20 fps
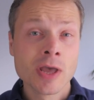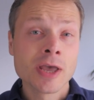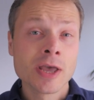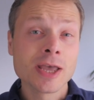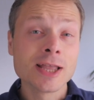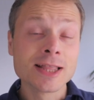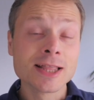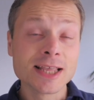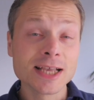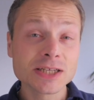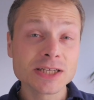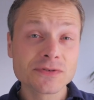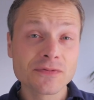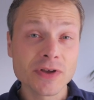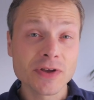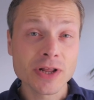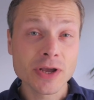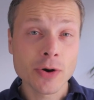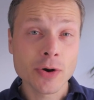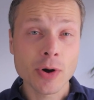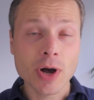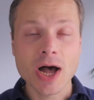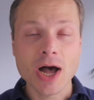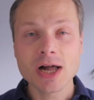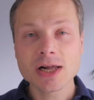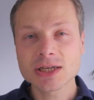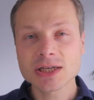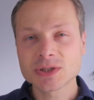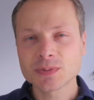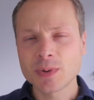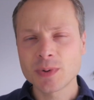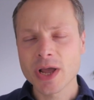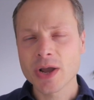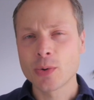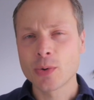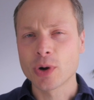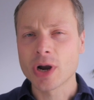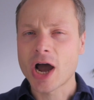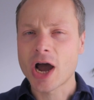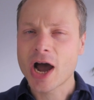In this video, I'll explain
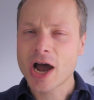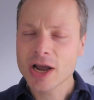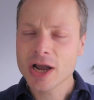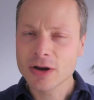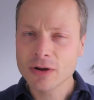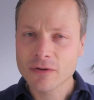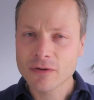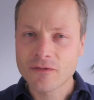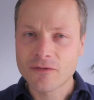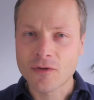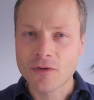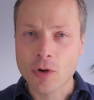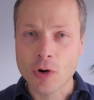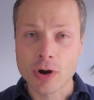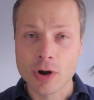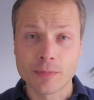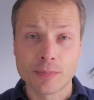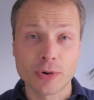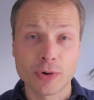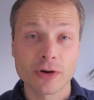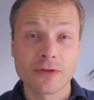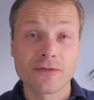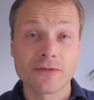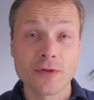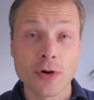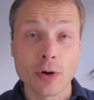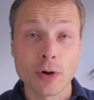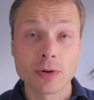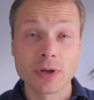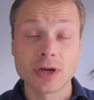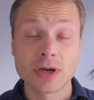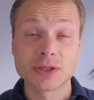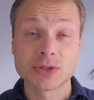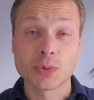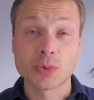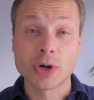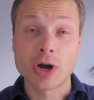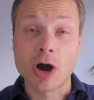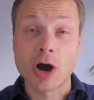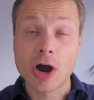what I look for in portfolios
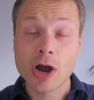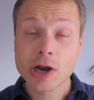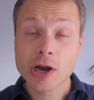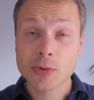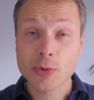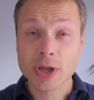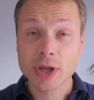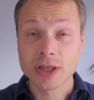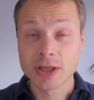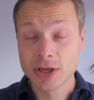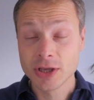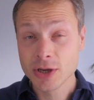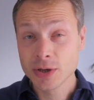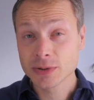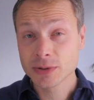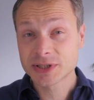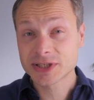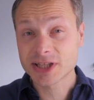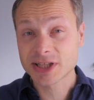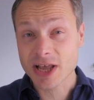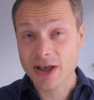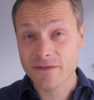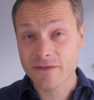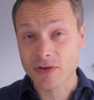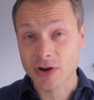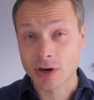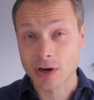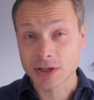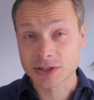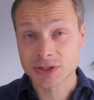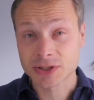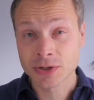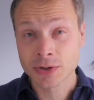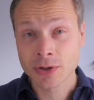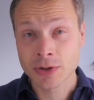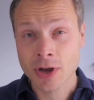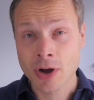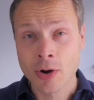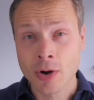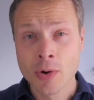when hiring new staff at our
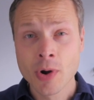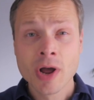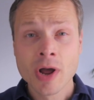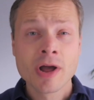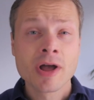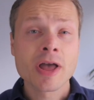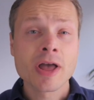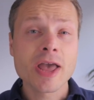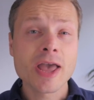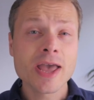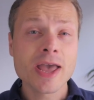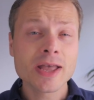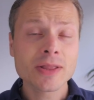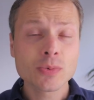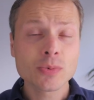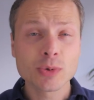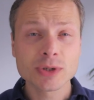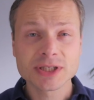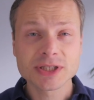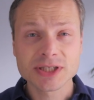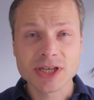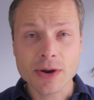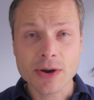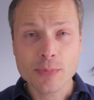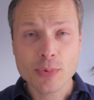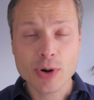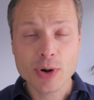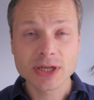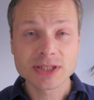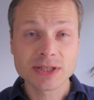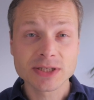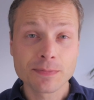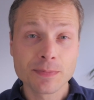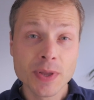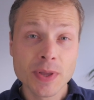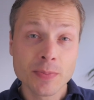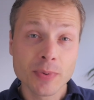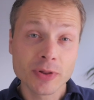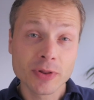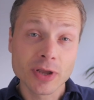studio and what separates the
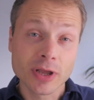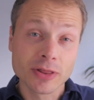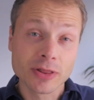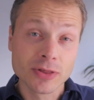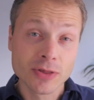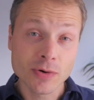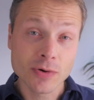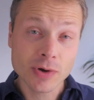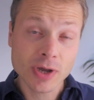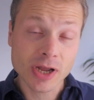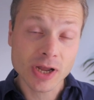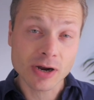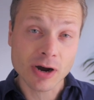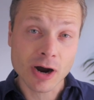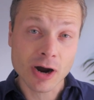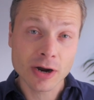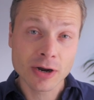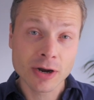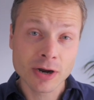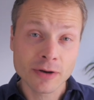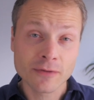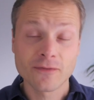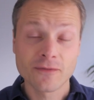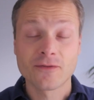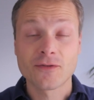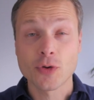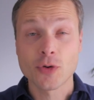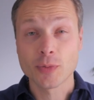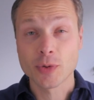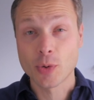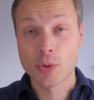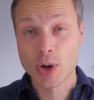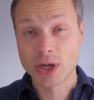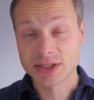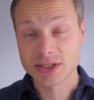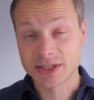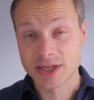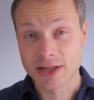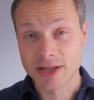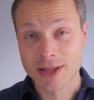people that do get hired from the
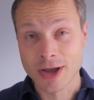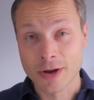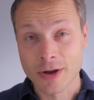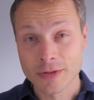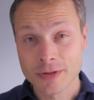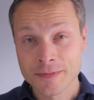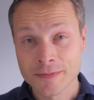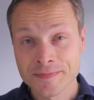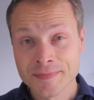ones that don't.